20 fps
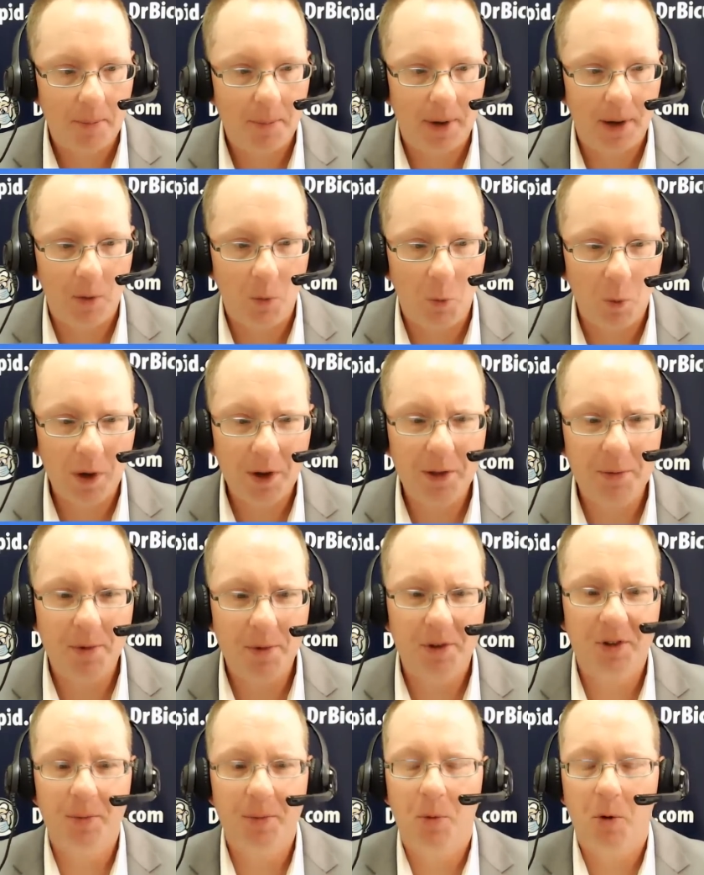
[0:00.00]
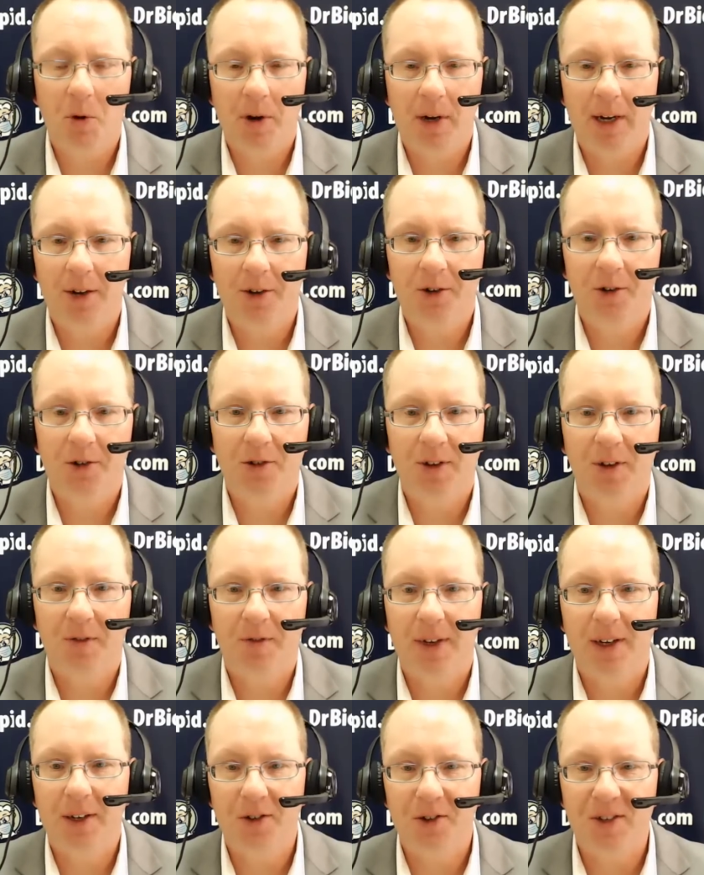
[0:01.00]
But what are the most important issues that
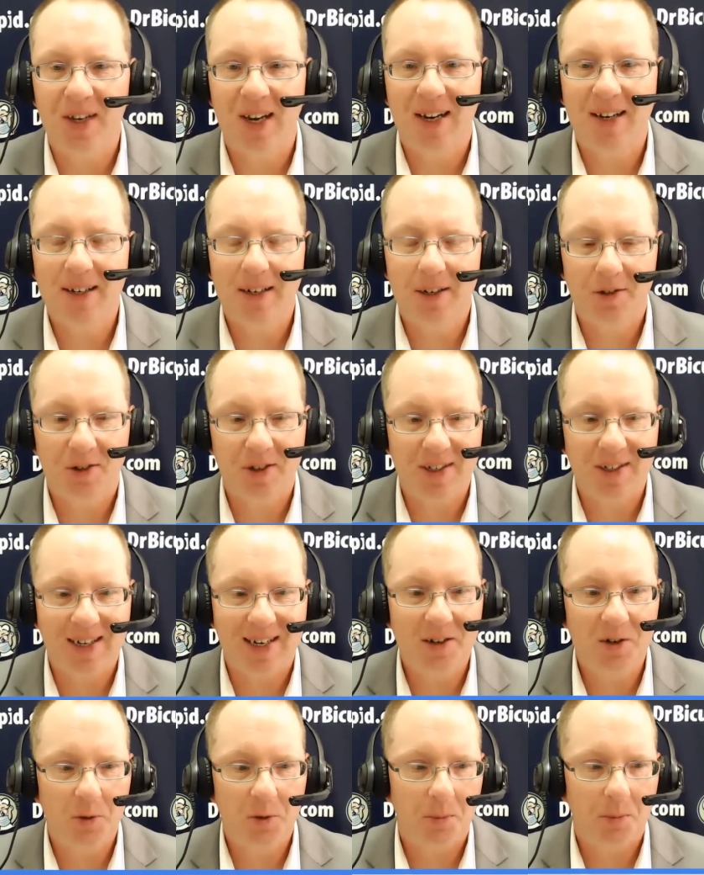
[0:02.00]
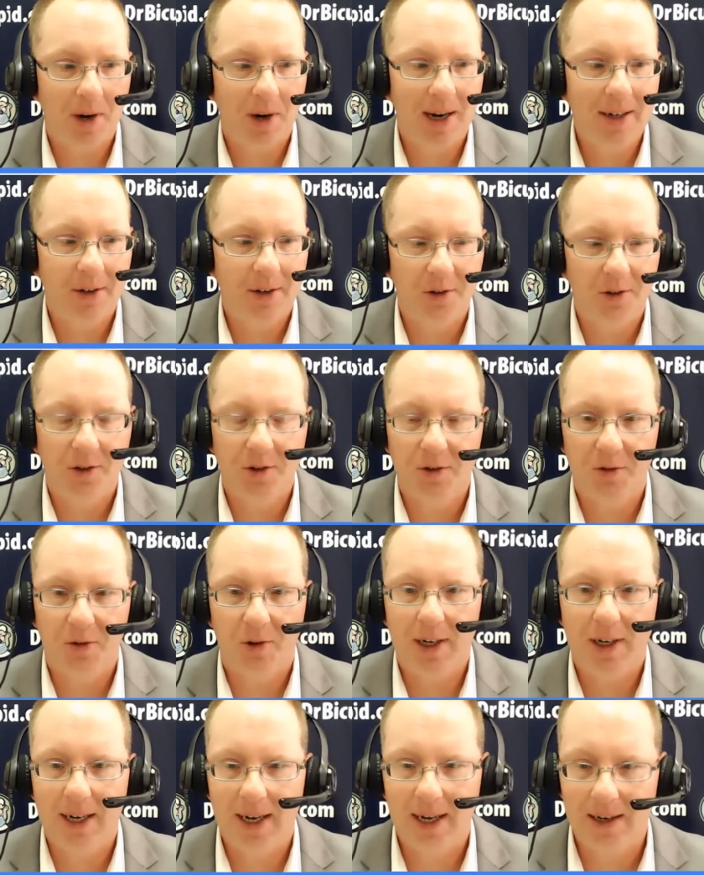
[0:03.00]
face dentists and dental practices
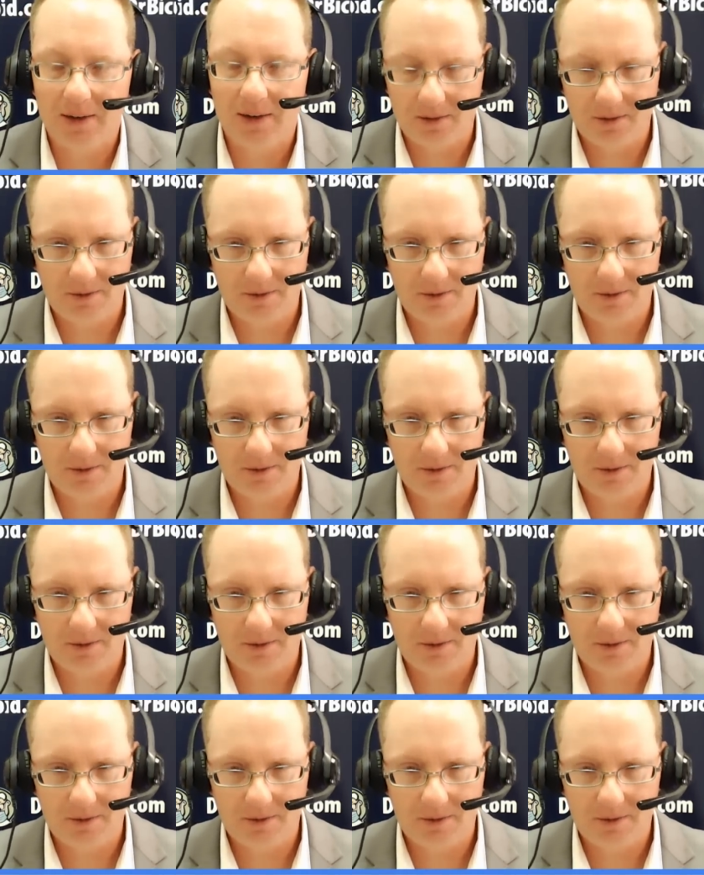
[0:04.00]
right now?